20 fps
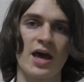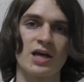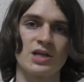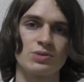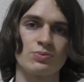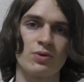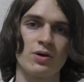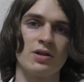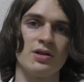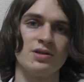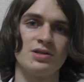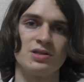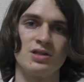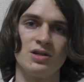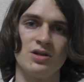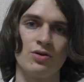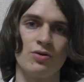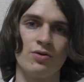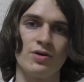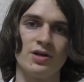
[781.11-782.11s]
as well as the
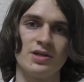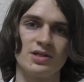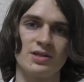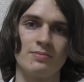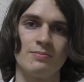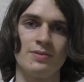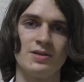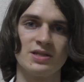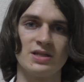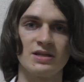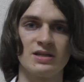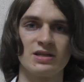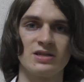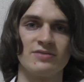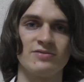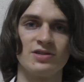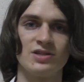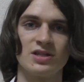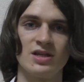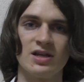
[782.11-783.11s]
noise and busyness
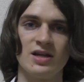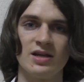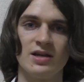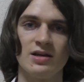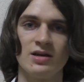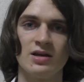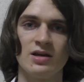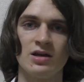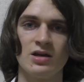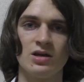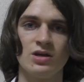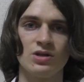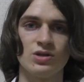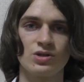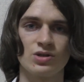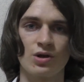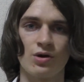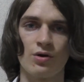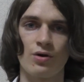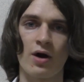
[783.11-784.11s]
of the city,
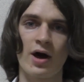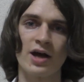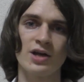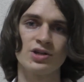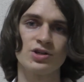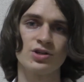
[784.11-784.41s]
so I